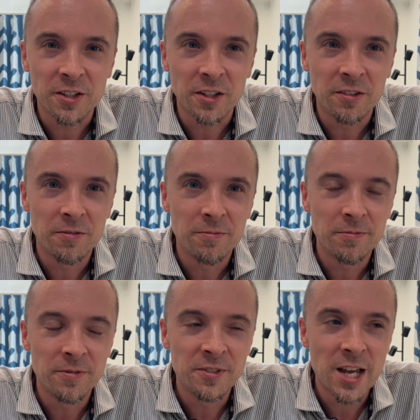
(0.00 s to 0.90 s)
It's a
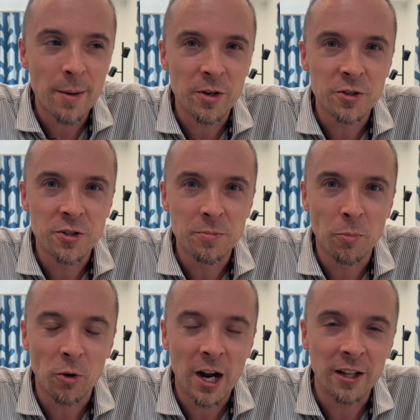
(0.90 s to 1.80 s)

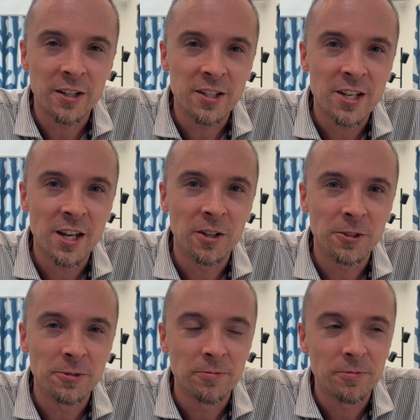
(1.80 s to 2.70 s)
damaged morality
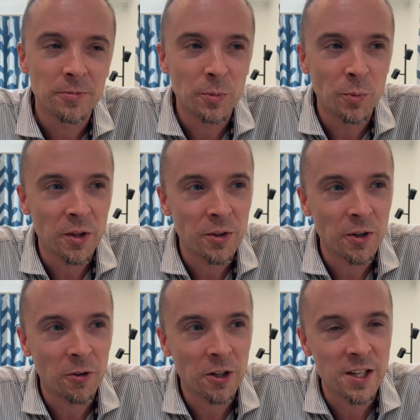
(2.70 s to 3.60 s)
tale
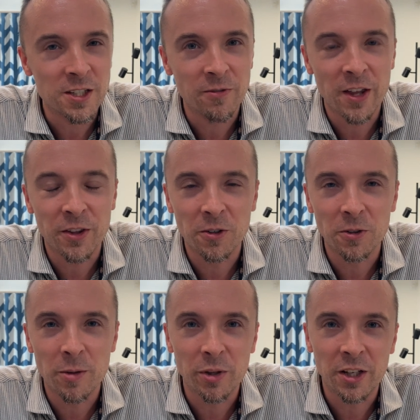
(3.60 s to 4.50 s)
with all kinds of
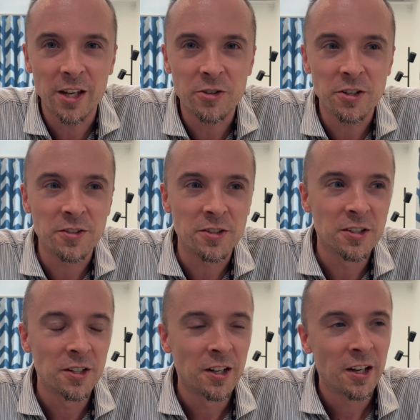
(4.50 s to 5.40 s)
ethical
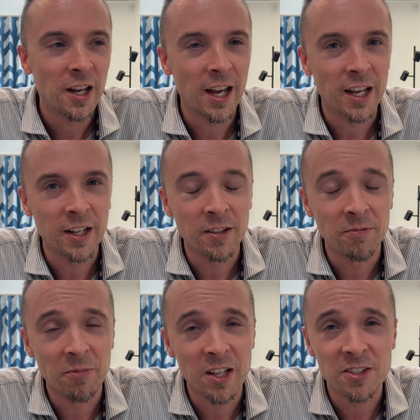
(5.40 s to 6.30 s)
implications,
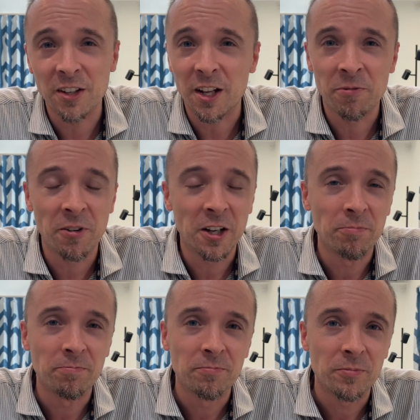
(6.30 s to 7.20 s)
and it's a lot
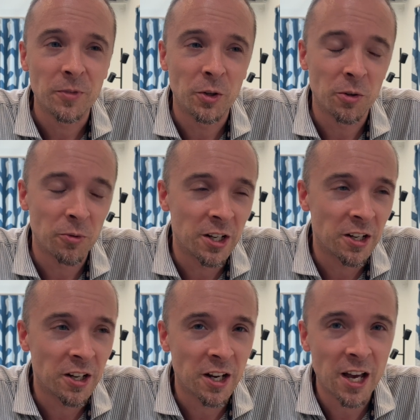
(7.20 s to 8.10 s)
of fun. You
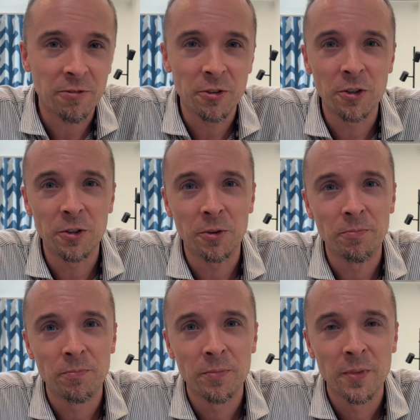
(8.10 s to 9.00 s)
can read it in an
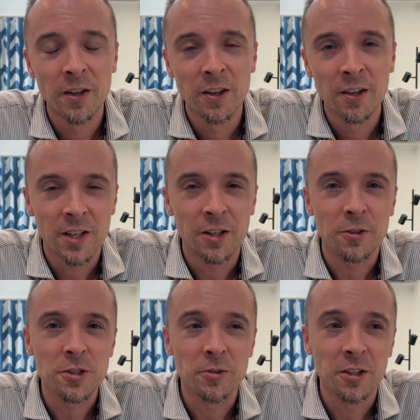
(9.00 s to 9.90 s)
afternoon.
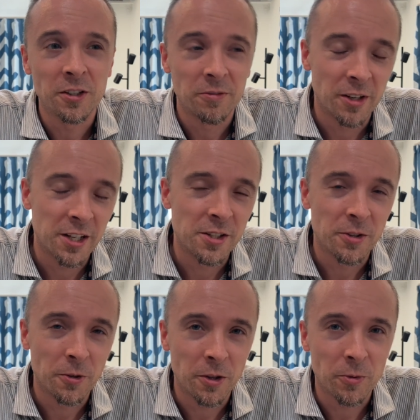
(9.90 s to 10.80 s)
And also the
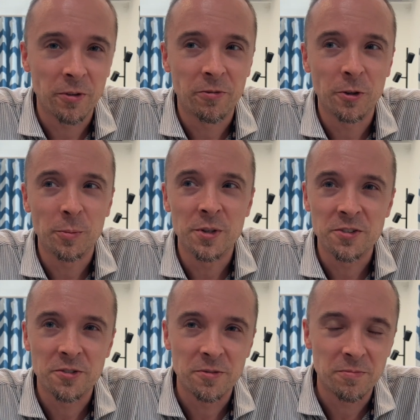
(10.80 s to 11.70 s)
1933
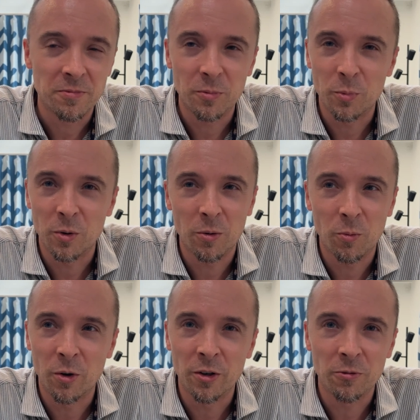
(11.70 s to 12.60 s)
film is
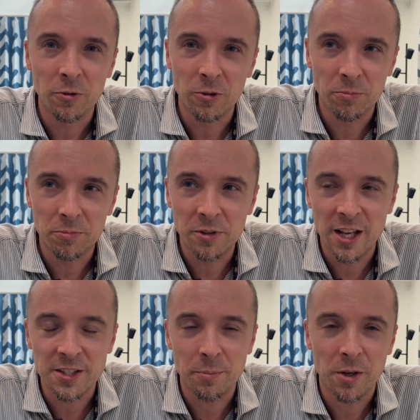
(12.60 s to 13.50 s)
a wonderful
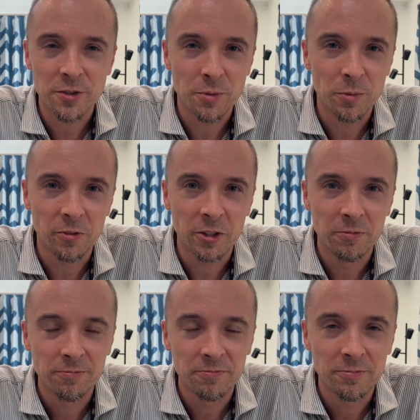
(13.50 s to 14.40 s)
classic monster
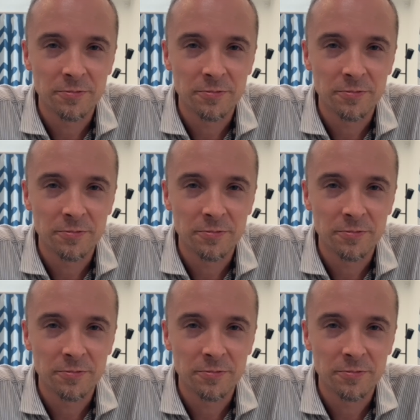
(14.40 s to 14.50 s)
movie.